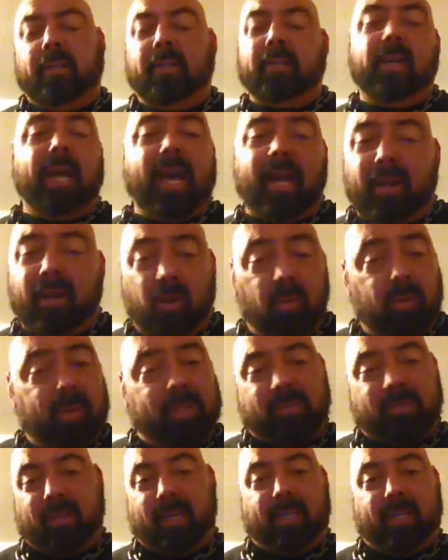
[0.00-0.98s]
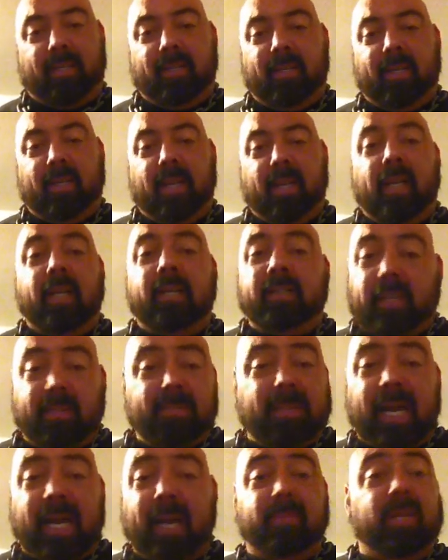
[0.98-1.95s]
You're not always right.
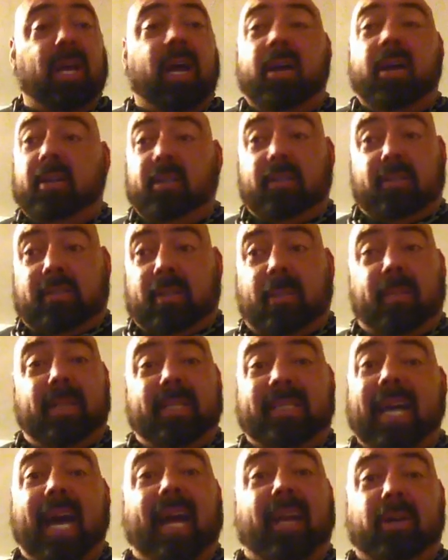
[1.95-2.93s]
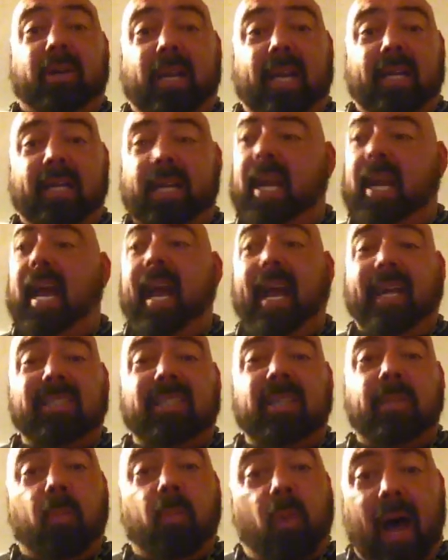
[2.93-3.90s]
Sometimes somebody's got a good idea.
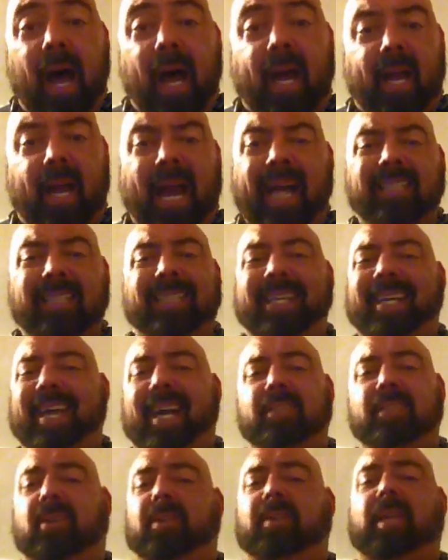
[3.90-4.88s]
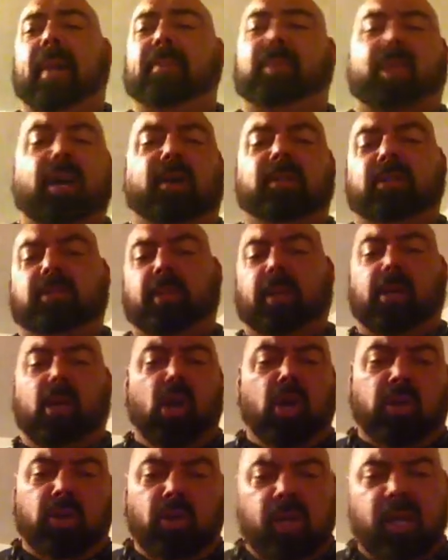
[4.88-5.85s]
Ask them why. I see guys all the time telling somebody,
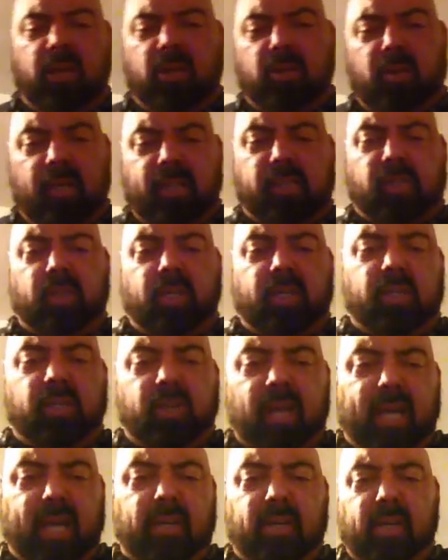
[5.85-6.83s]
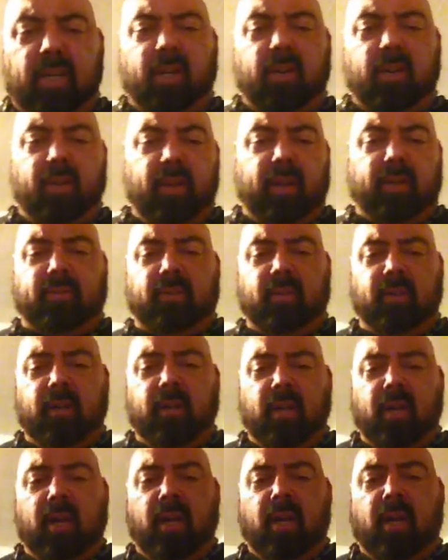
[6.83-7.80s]
you need to do this, you need to do that, you need to do this.
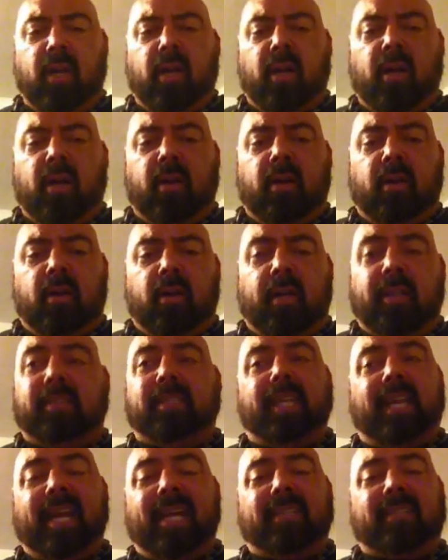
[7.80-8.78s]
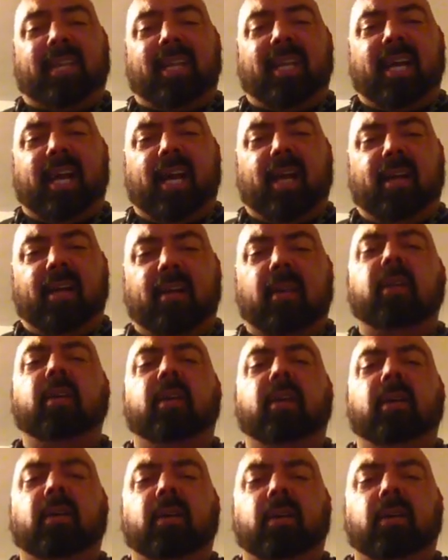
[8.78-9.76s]
Instead of asking the guy,
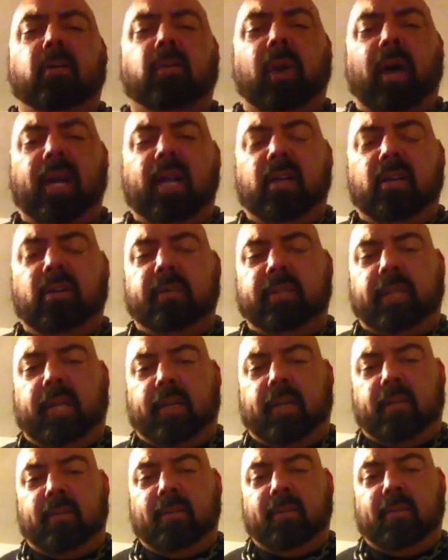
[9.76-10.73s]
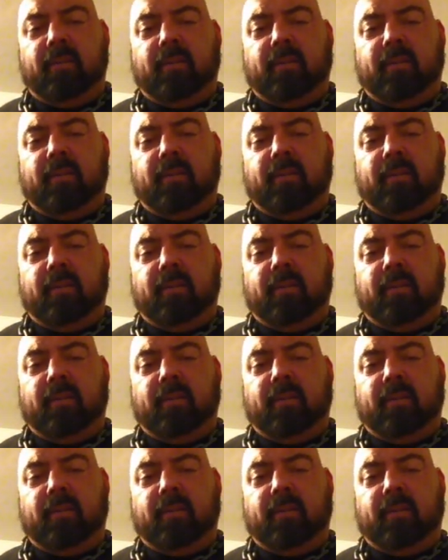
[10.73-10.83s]
why are you doing that?